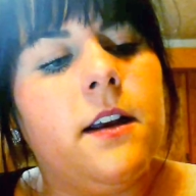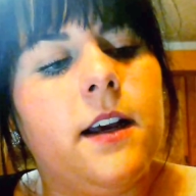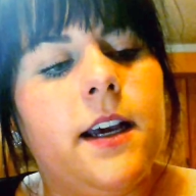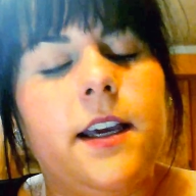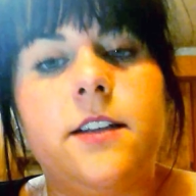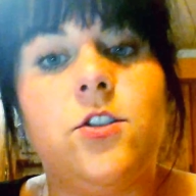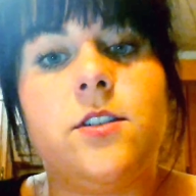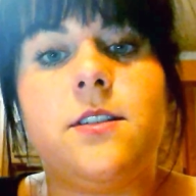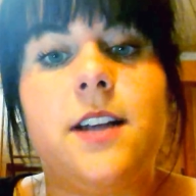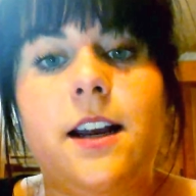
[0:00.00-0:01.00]
I
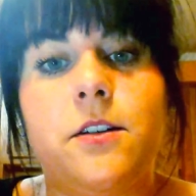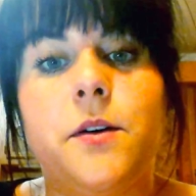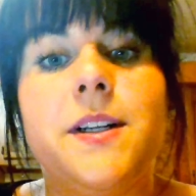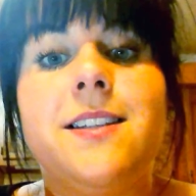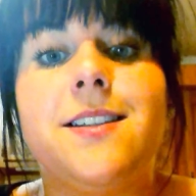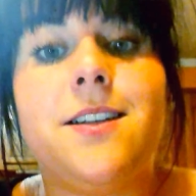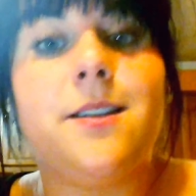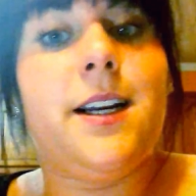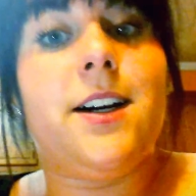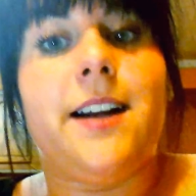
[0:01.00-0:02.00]
don't know, it's still there.